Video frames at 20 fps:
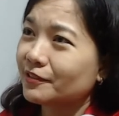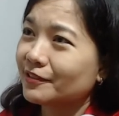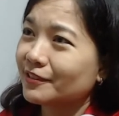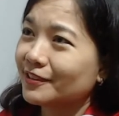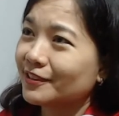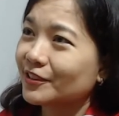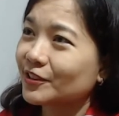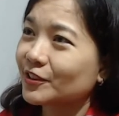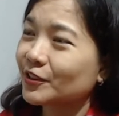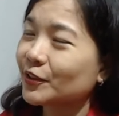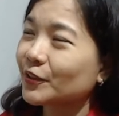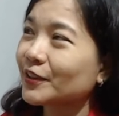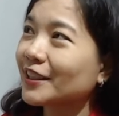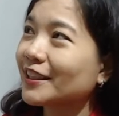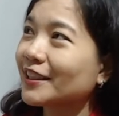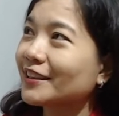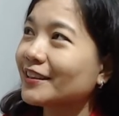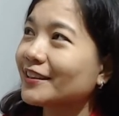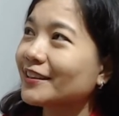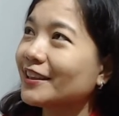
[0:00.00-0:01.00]
mm-hmm. so
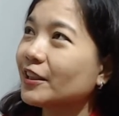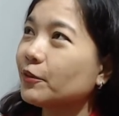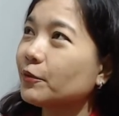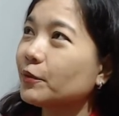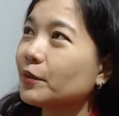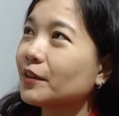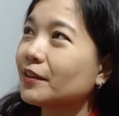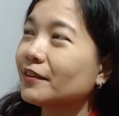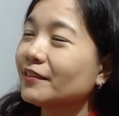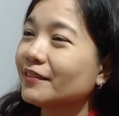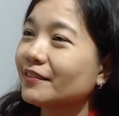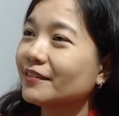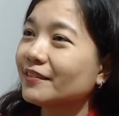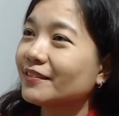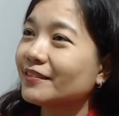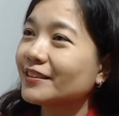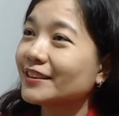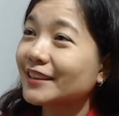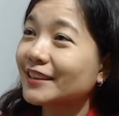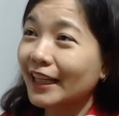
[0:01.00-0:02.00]
that they will
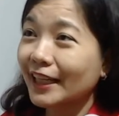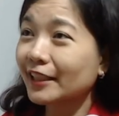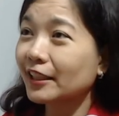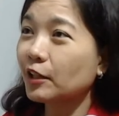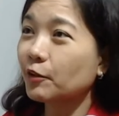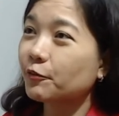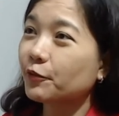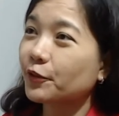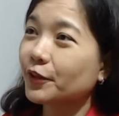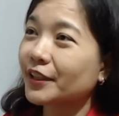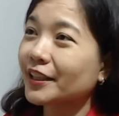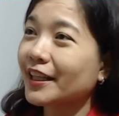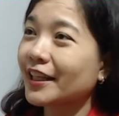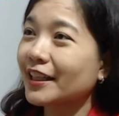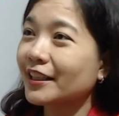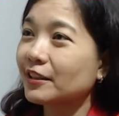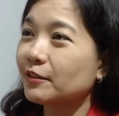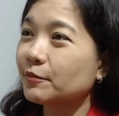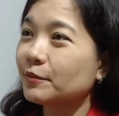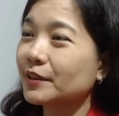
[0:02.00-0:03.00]
stand up for the
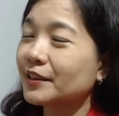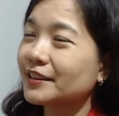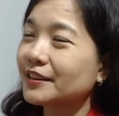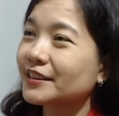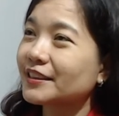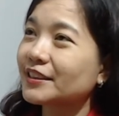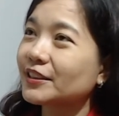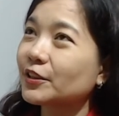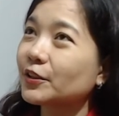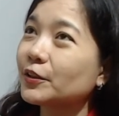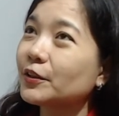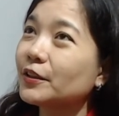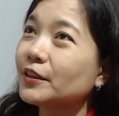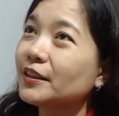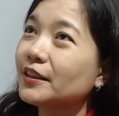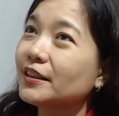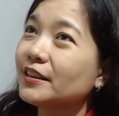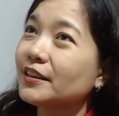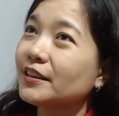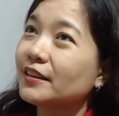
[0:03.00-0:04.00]
animals. So,
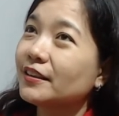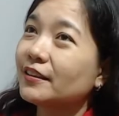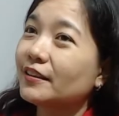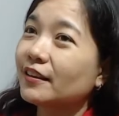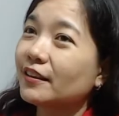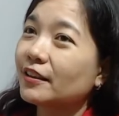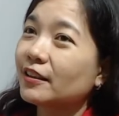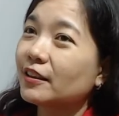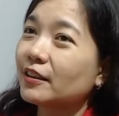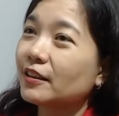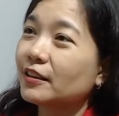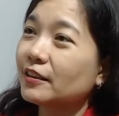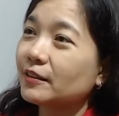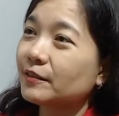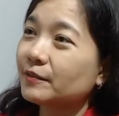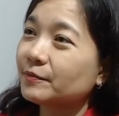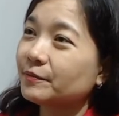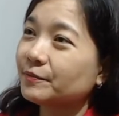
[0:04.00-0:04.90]
um, maybe you should, you